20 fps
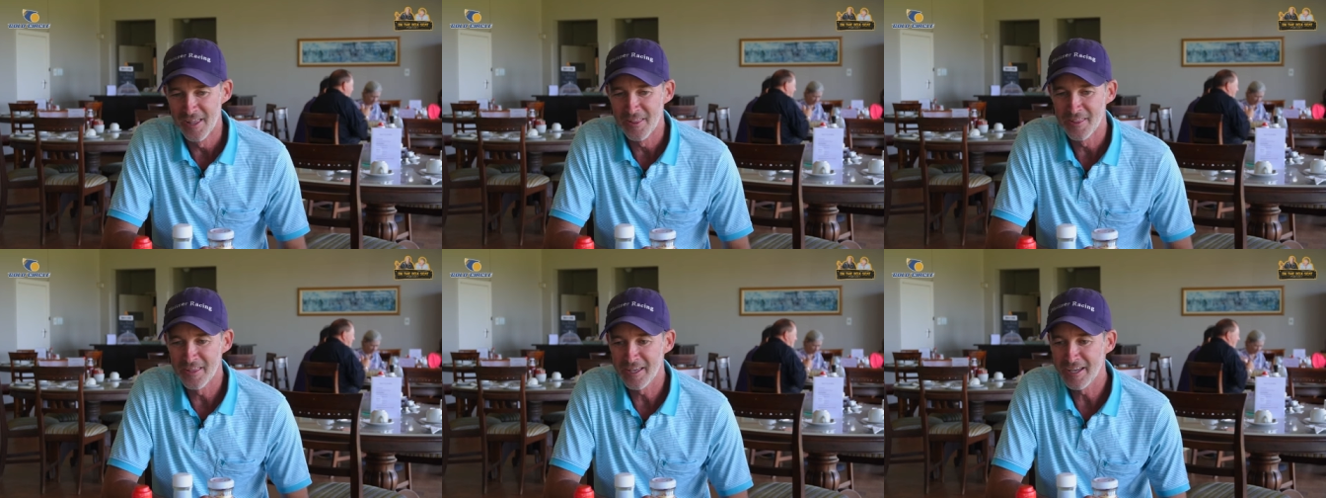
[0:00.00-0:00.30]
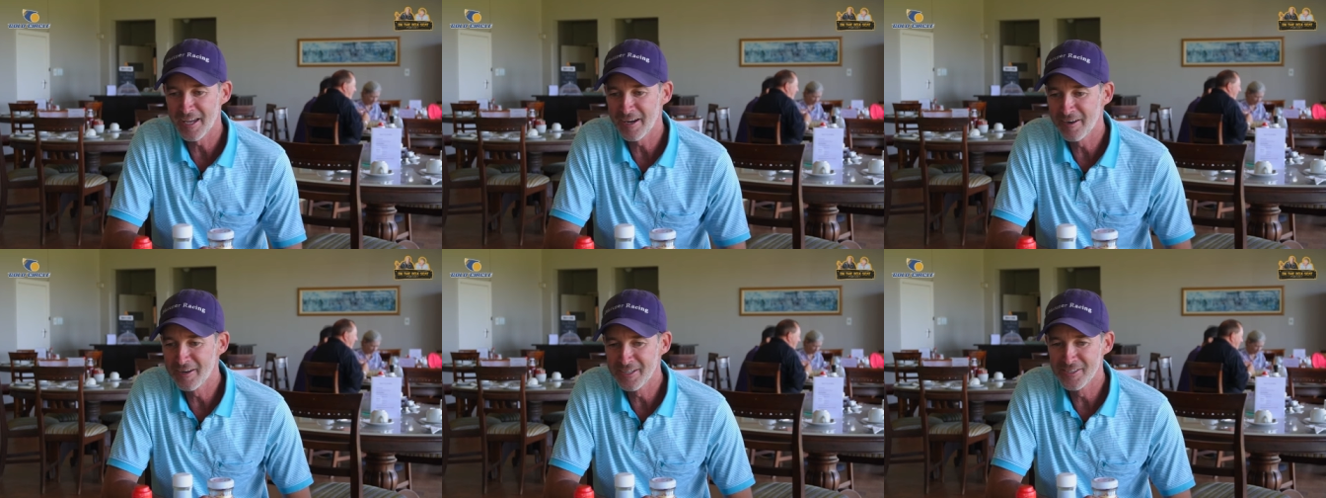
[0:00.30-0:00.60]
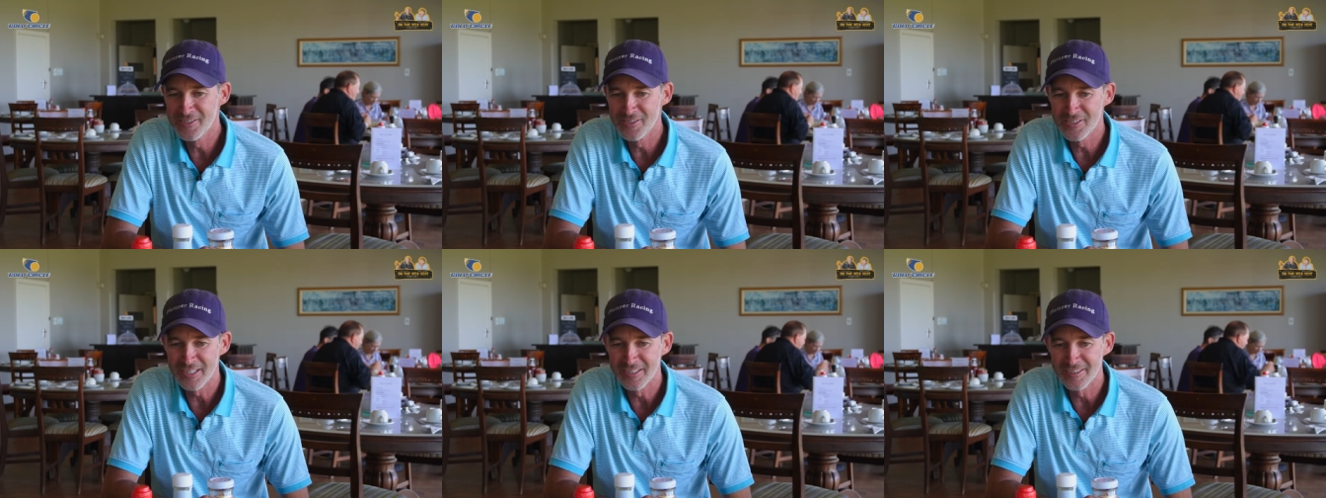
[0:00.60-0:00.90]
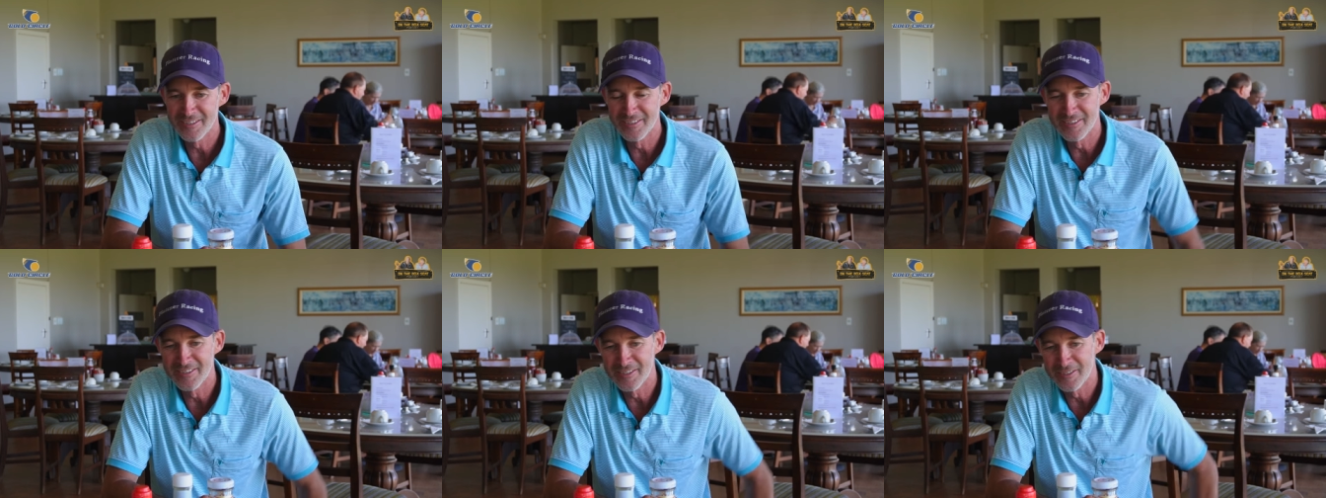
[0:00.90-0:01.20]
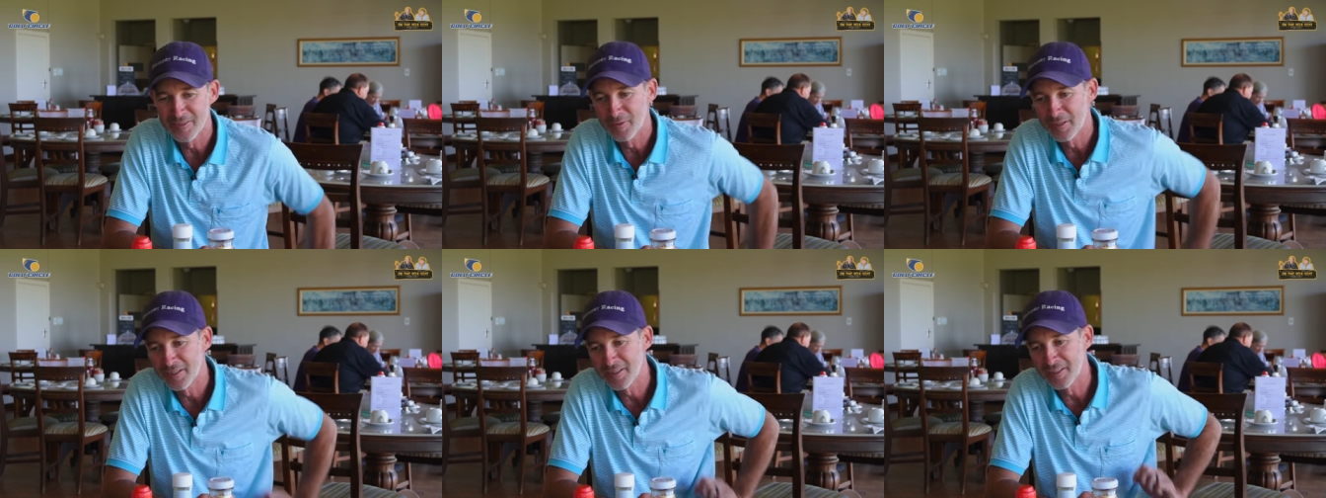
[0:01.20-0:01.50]
the errands and
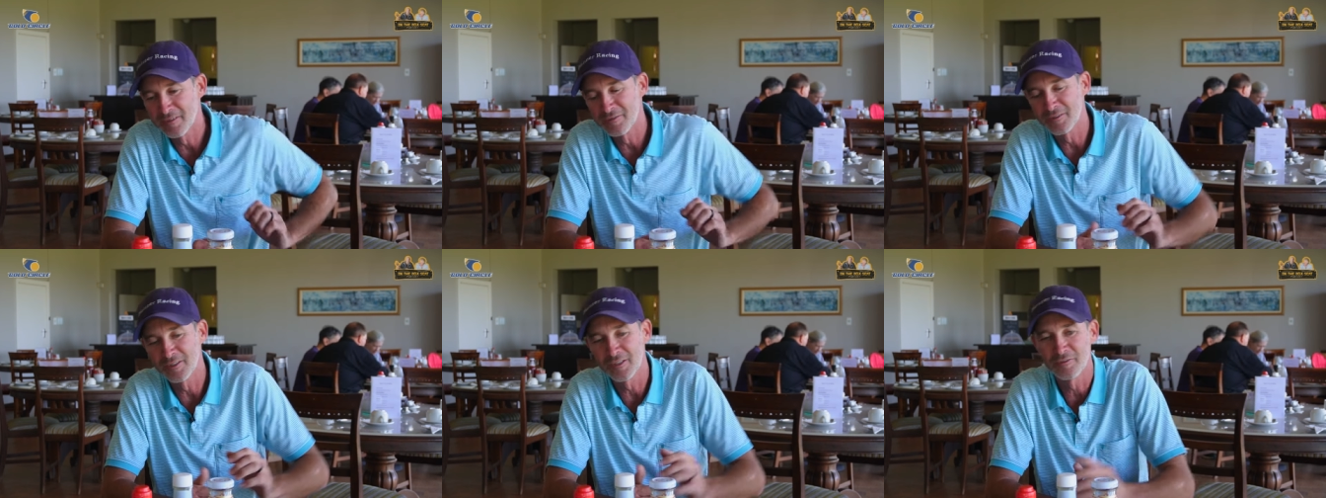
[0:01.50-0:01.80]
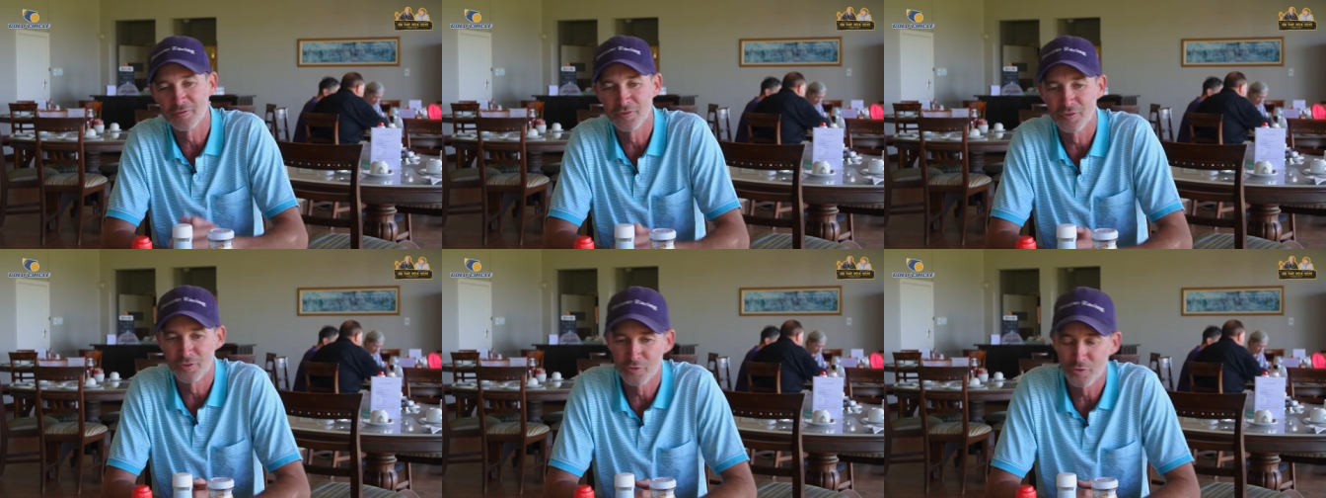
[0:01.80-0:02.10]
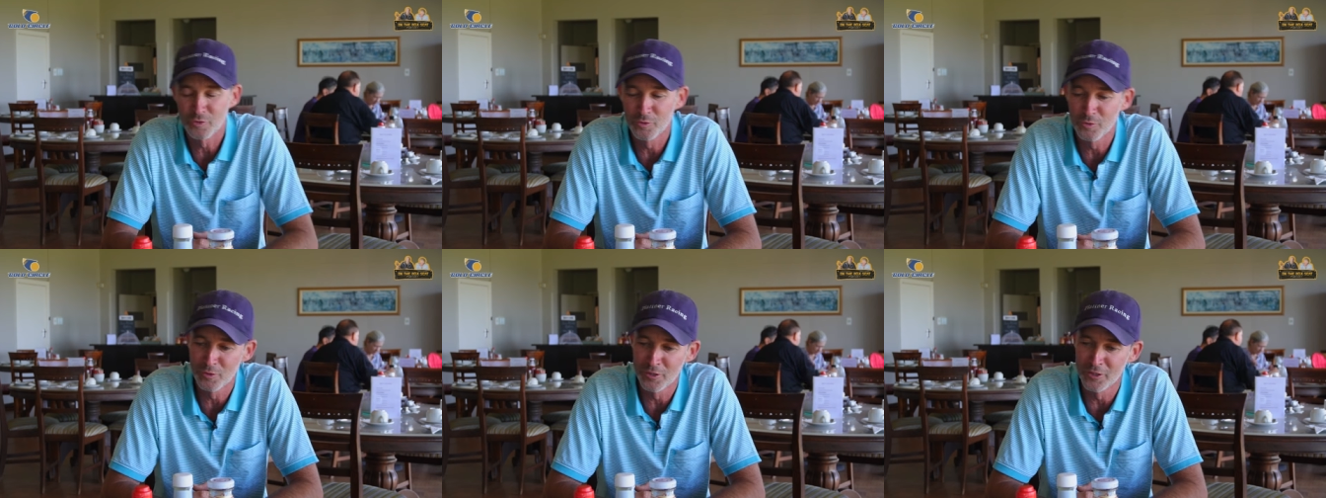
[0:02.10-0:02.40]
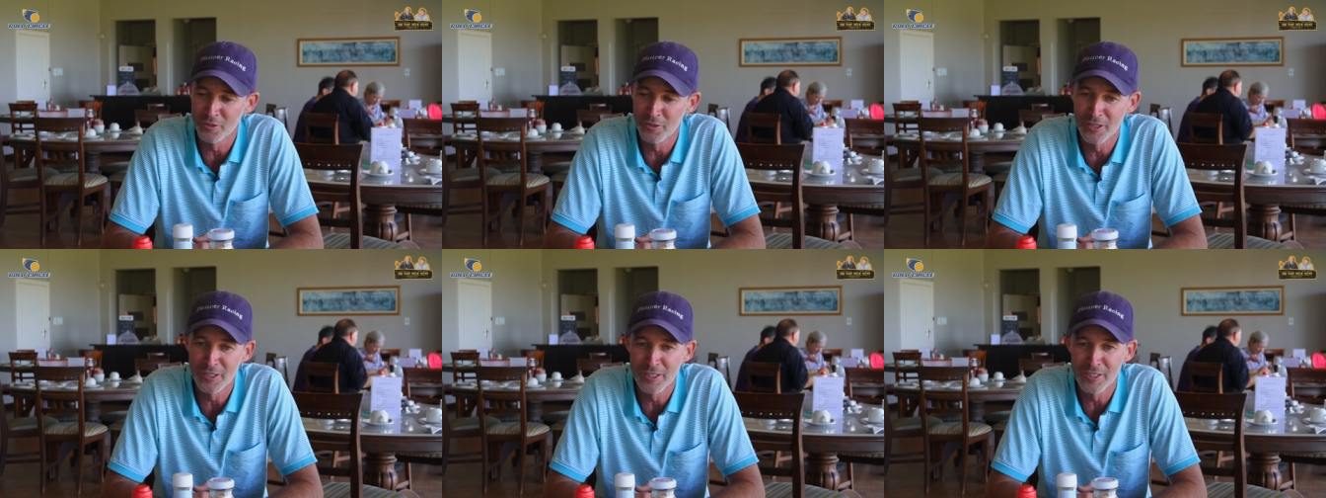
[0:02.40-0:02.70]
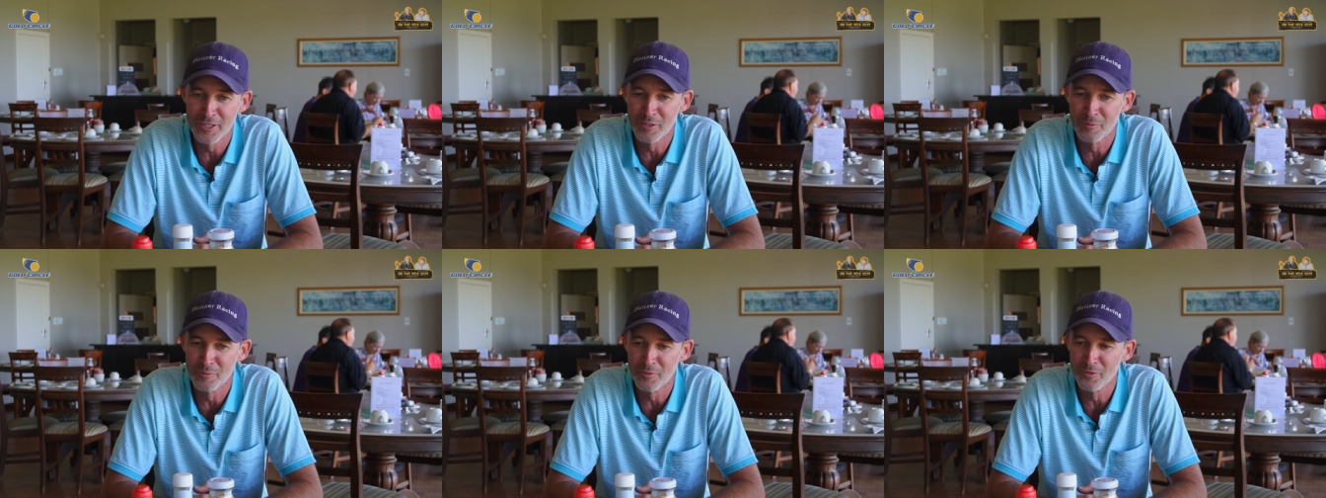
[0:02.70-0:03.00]
whether you know obviously school early
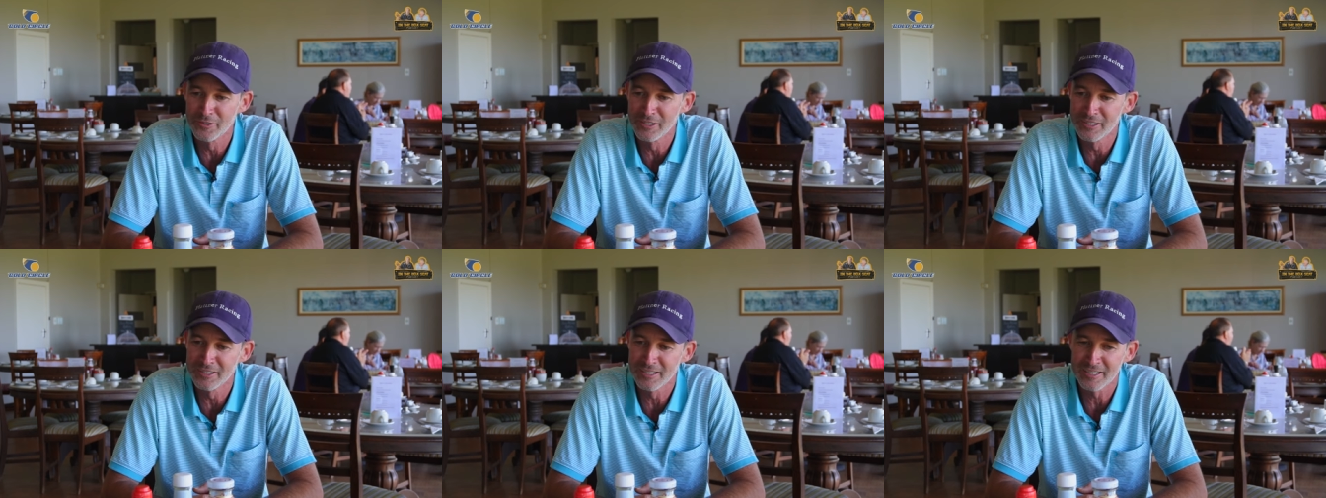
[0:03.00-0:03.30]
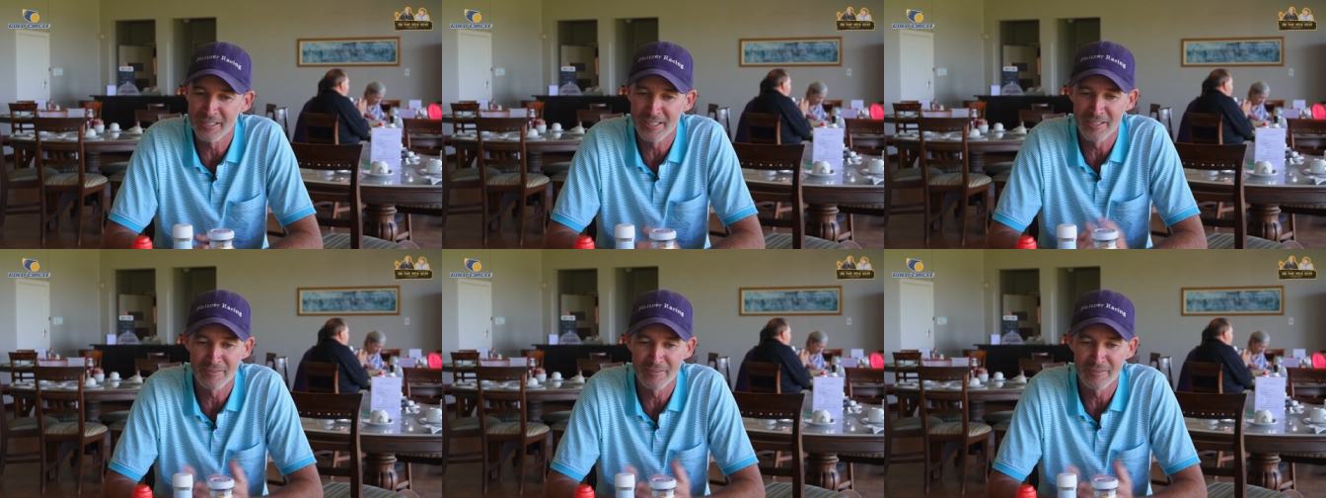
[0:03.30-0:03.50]
in the morning like